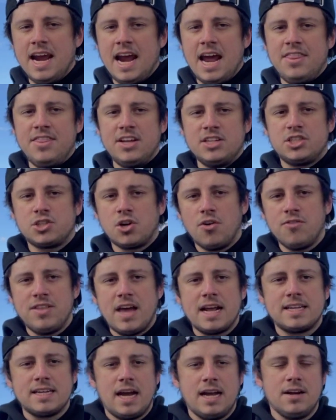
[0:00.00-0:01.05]
and then serve
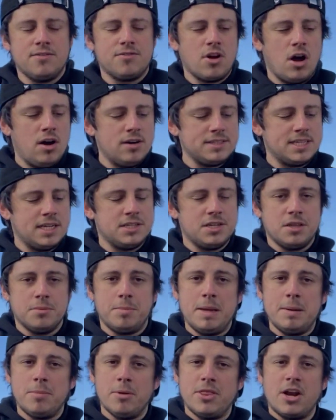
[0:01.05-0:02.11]
that kind of content to the
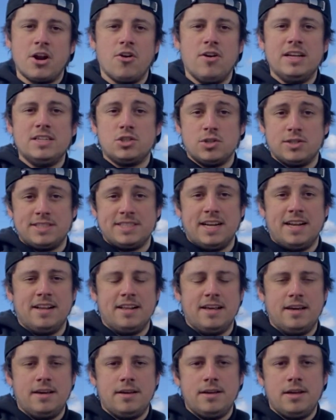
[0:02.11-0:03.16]
people that are interested in it.